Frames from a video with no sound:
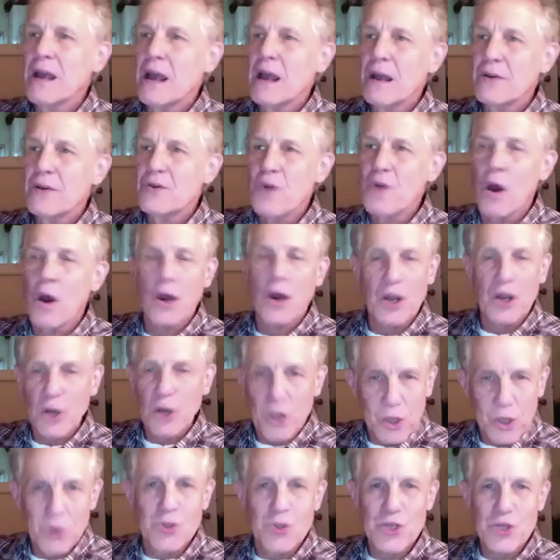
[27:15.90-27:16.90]
draw a
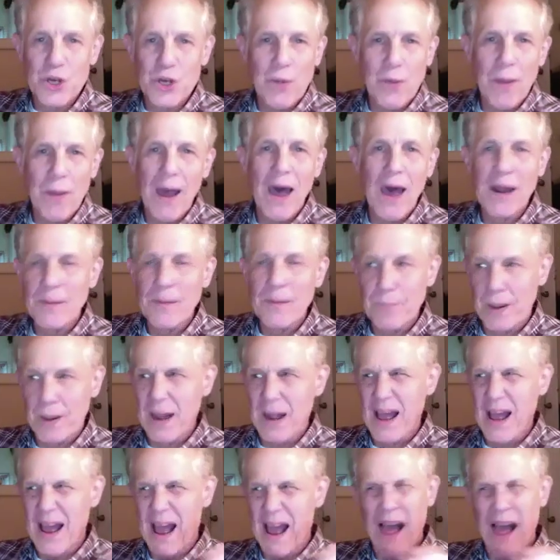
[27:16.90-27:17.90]
conclusion about it, but
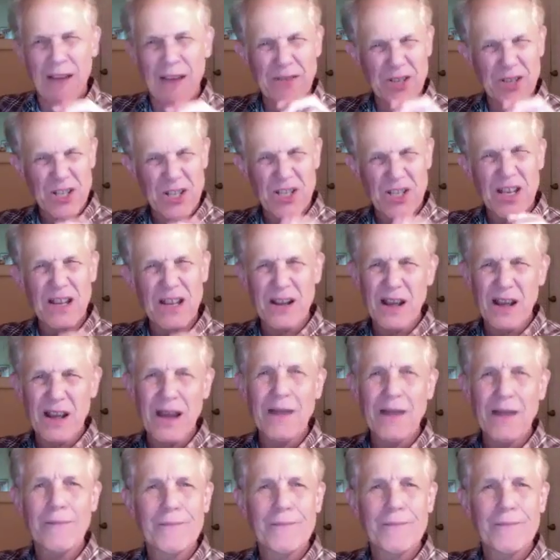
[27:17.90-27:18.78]
I've seen it.